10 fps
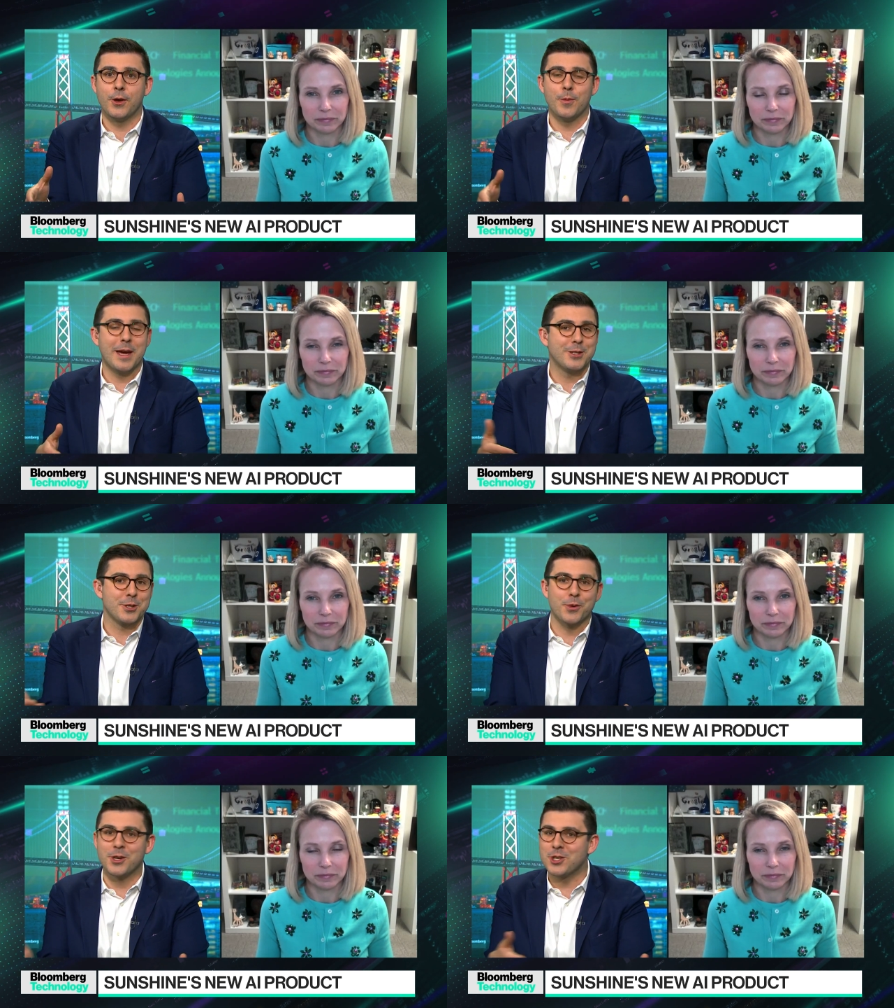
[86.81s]
Speaker 1: who may
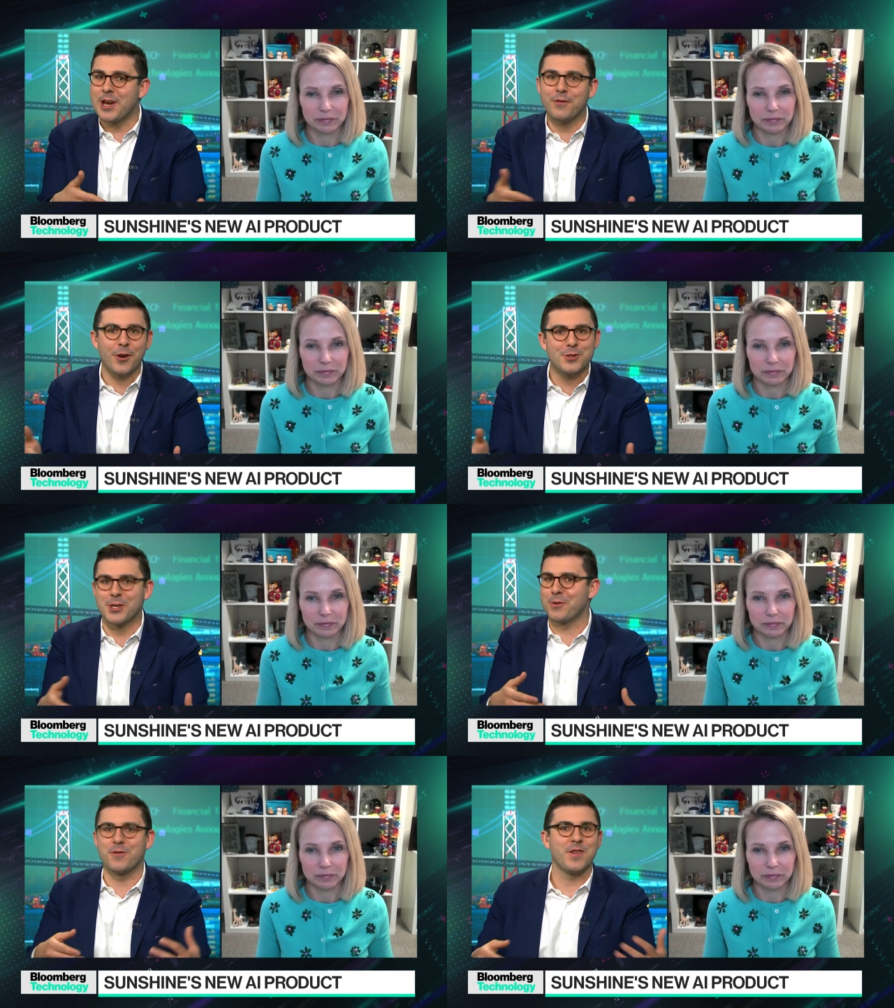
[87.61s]
just want to share
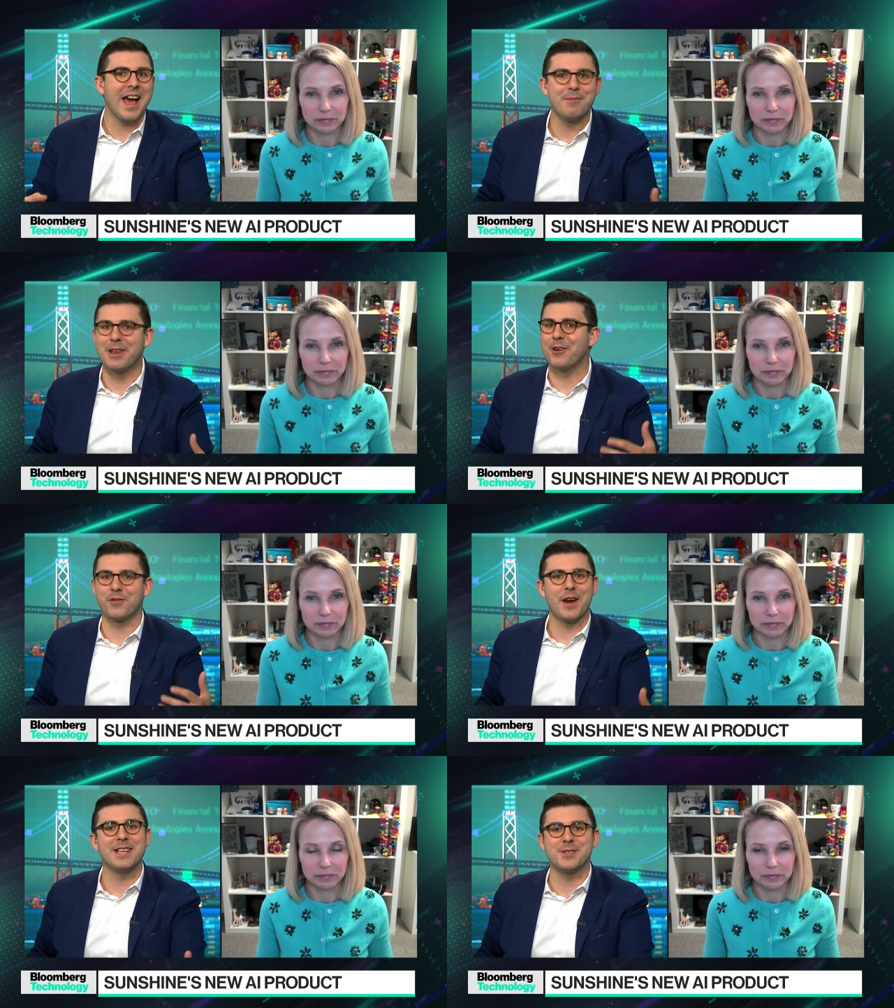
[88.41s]
photos with family or
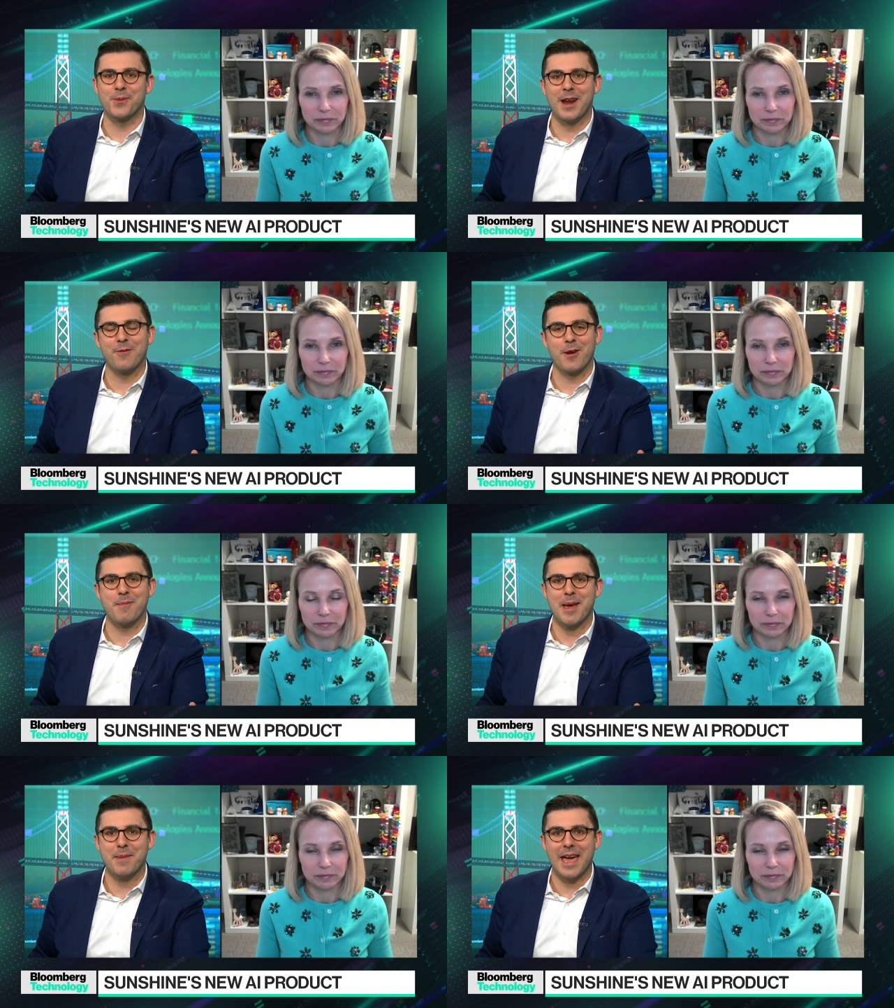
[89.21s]
friends or whatever it
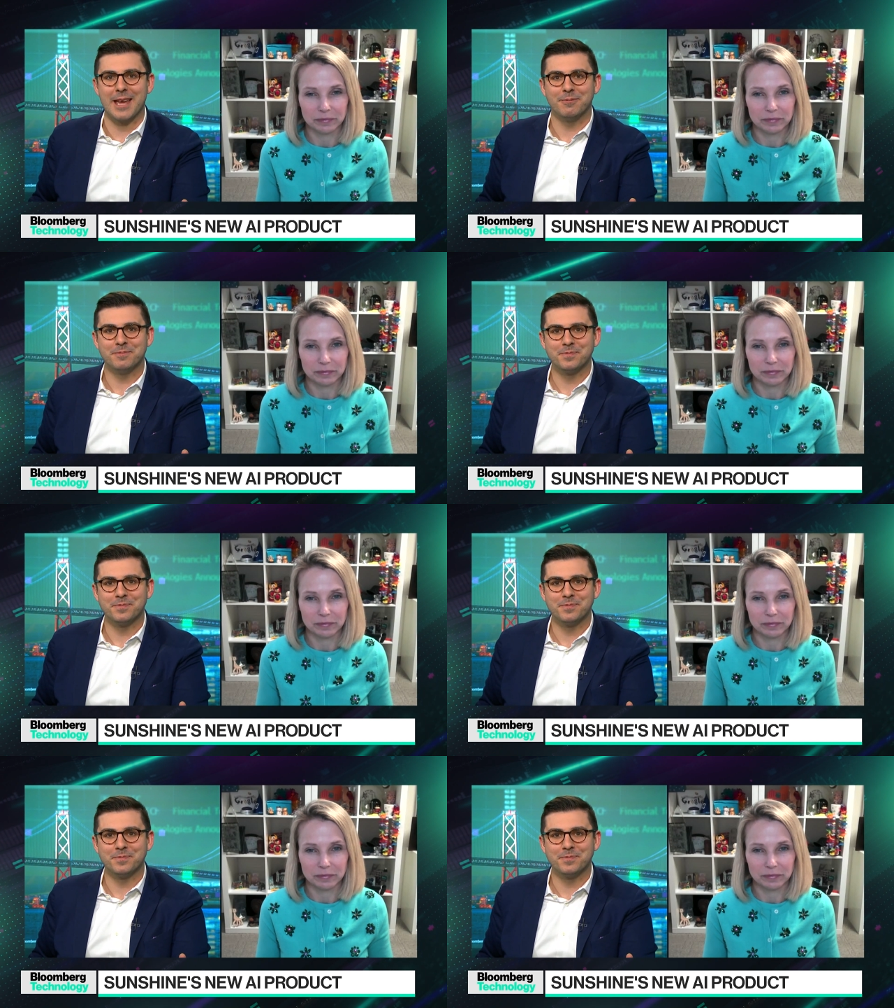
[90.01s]
may be?